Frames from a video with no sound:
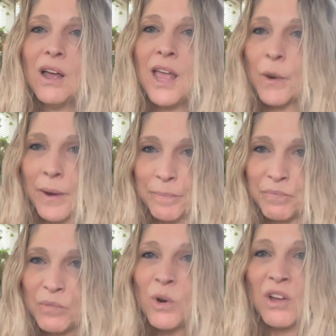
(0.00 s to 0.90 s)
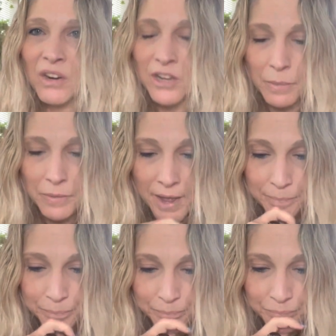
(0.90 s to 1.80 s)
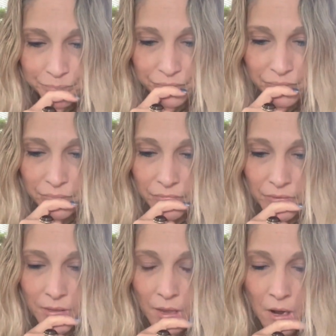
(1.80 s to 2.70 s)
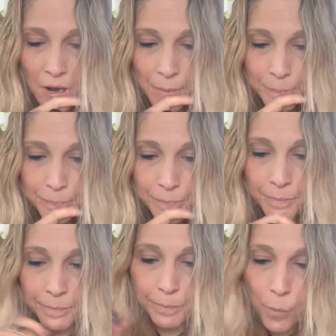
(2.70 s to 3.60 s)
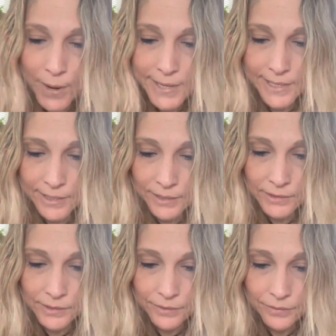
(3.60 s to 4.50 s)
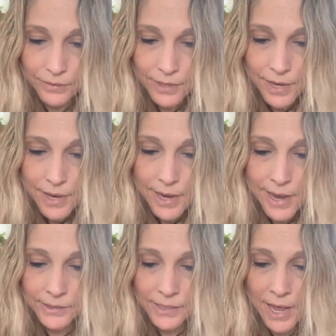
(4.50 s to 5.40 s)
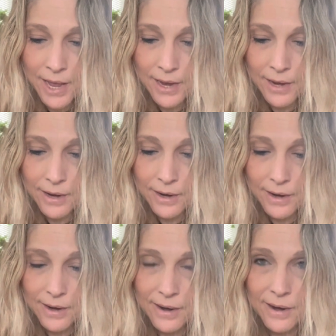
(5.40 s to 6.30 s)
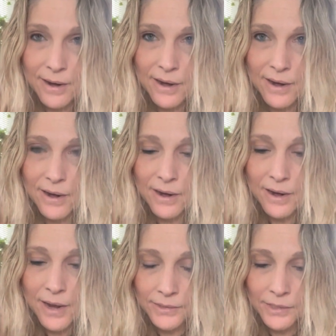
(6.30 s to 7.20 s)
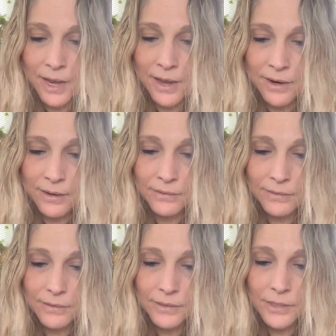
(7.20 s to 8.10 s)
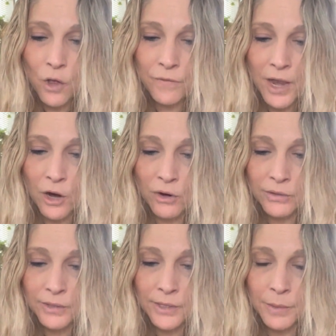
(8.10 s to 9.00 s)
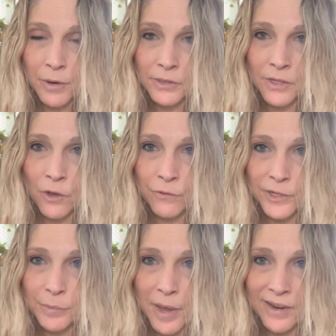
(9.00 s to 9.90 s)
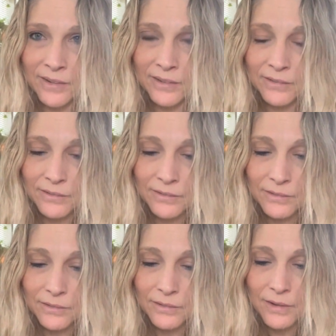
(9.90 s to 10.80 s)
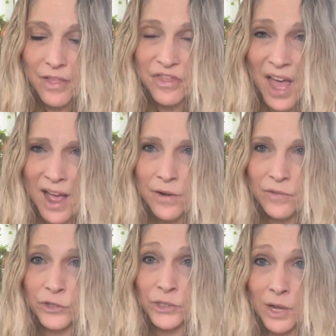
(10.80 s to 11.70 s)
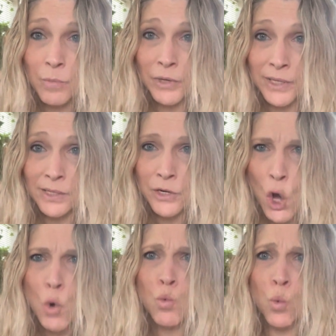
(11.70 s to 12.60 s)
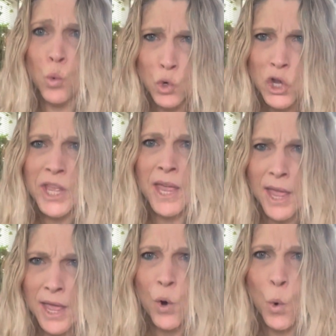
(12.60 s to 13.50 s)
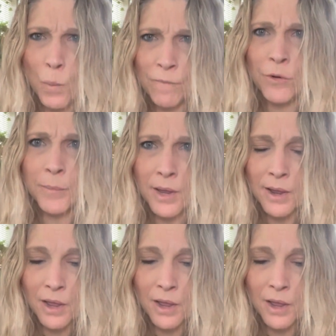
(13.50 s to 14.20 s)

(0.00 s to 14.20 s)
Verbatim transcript: Anyway, we're not going to talk about that. Um, point is, is that it said self care is about self respect. That, for some reason, really hit home for me.